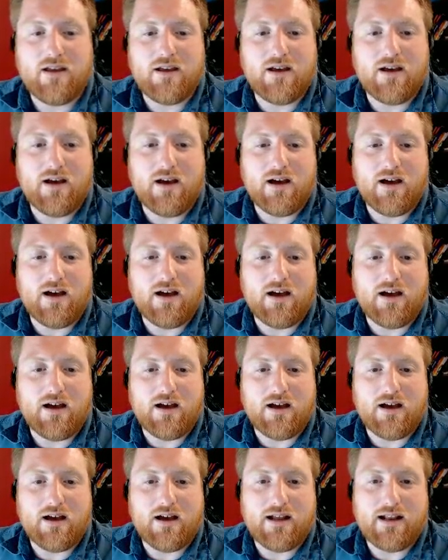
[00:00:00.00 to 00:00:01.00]

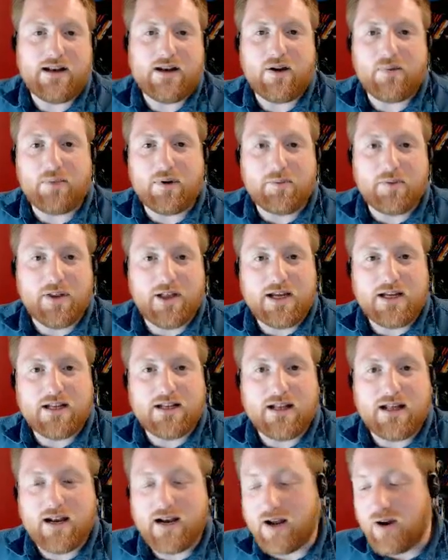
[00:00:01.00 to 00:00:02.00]
uh, and now I'm going to play it.
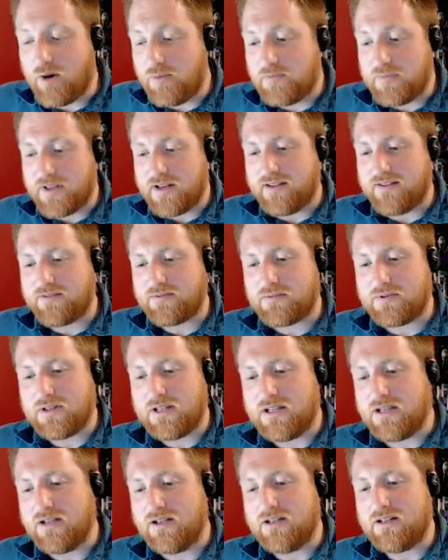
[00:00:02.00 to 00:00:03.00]
And I hope that it's
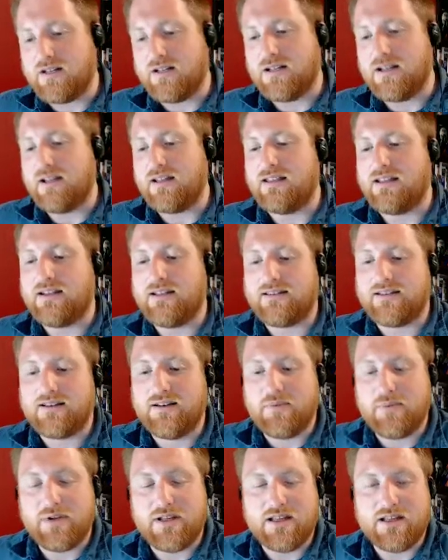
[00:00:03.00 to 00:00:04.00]
really good. I think it's going
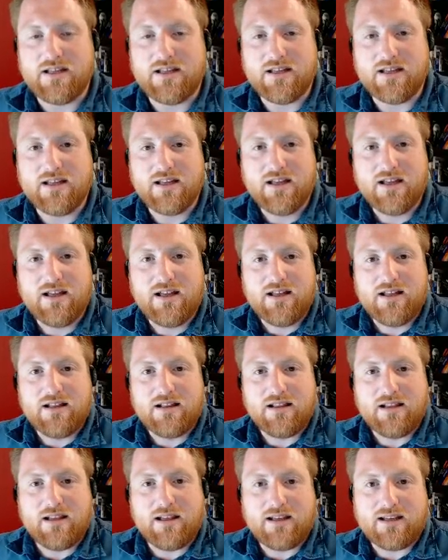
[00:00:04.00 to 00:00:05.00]
to be,
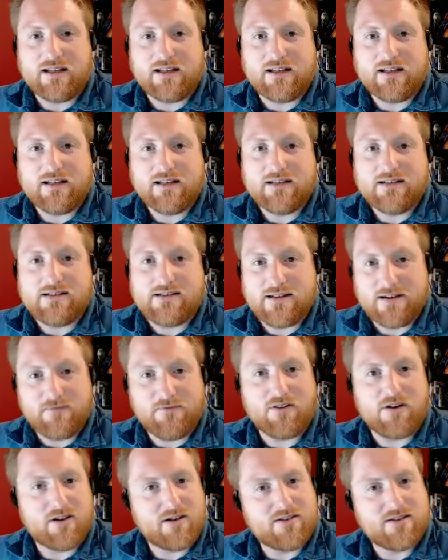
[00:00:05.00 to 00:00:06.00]
like,
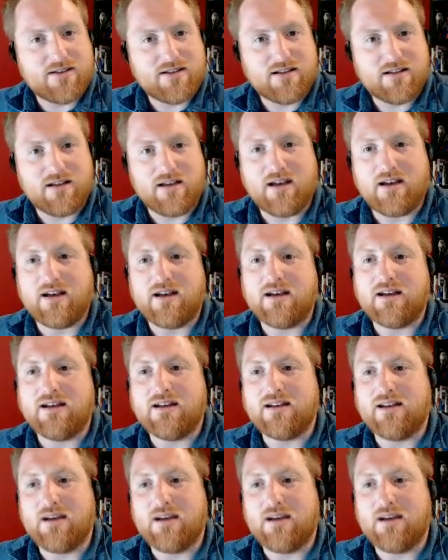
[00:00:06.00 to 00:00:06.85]
different. Uh, I